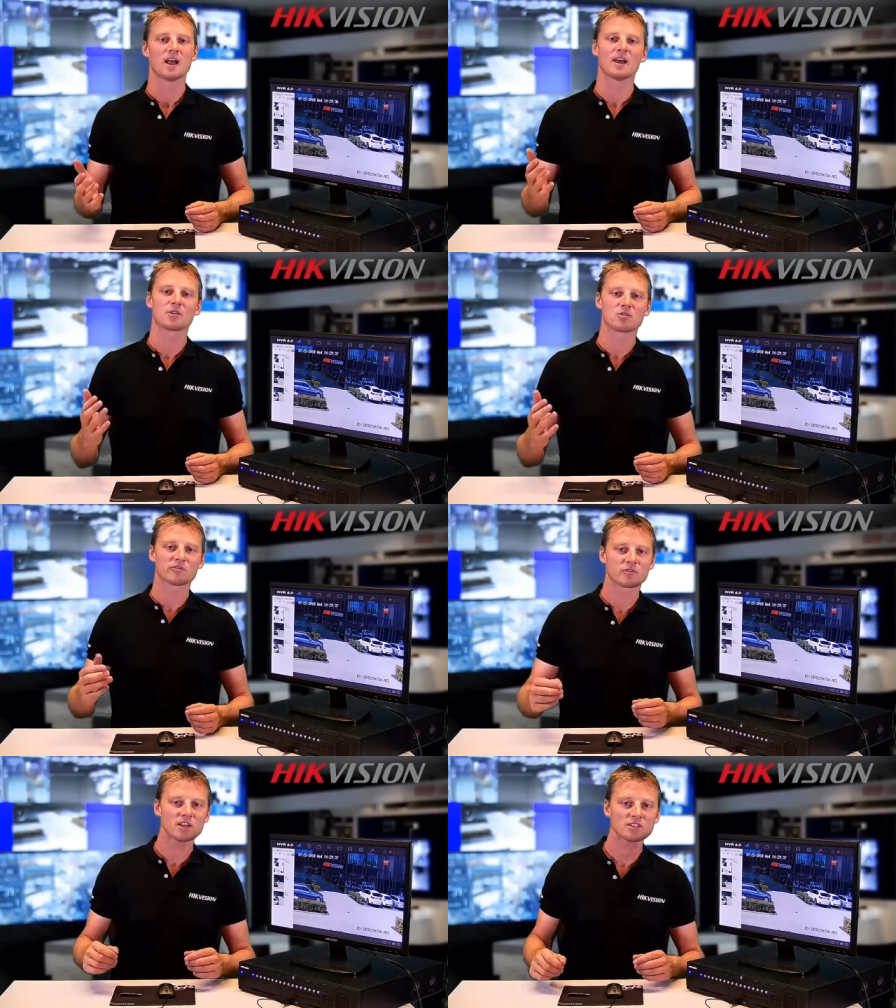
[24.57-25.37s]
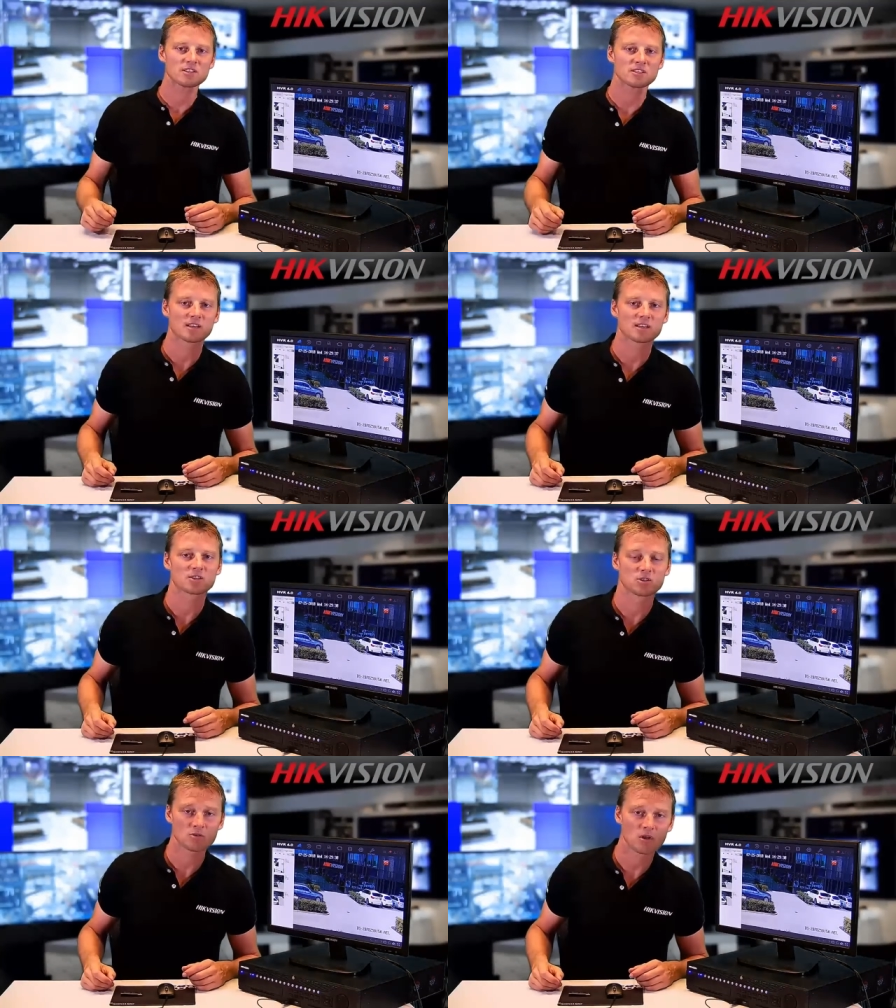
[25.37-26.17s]
And the configuration settings
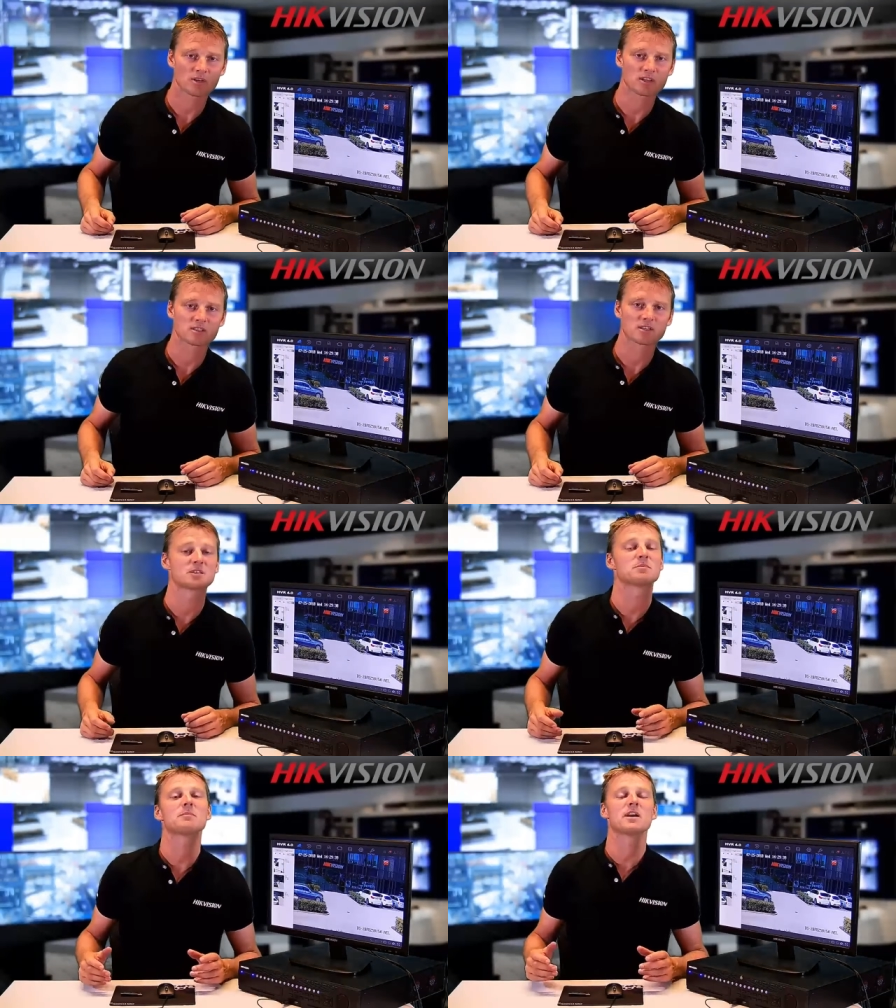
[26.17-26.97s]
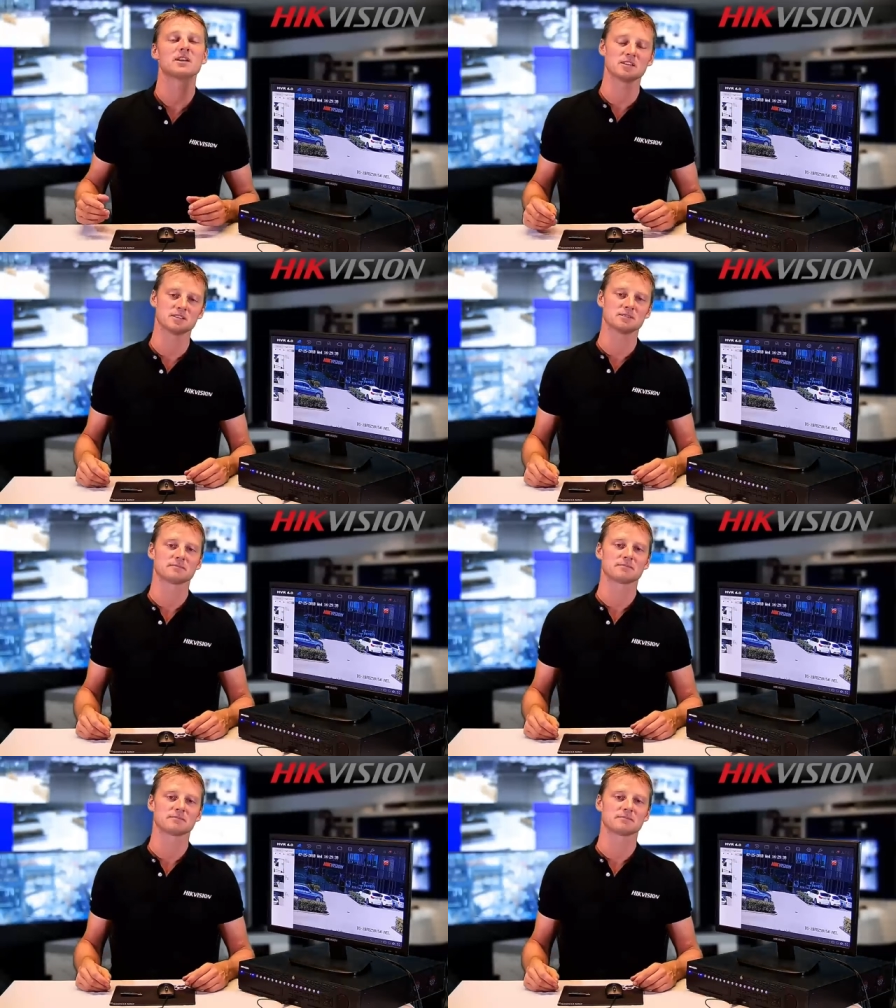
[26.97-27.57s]
to do all this has been made easy.